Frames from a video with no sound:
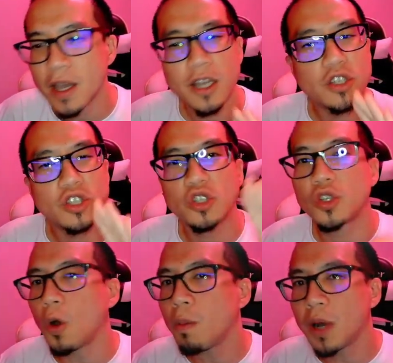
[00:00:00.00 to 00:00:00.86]
is
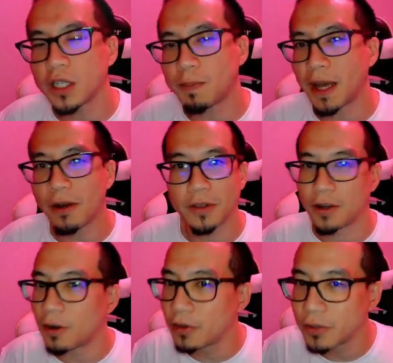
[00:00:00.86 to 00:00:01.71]
so much better
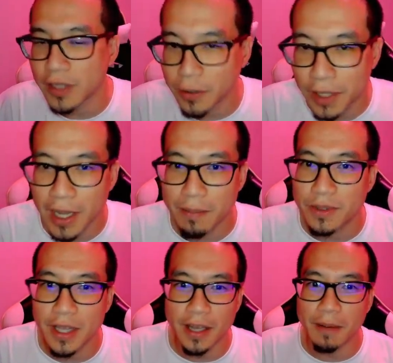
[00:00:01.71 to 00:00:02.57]
than all those other
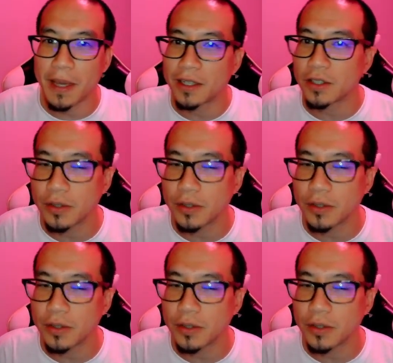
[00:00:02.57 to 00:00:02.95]
games that it makes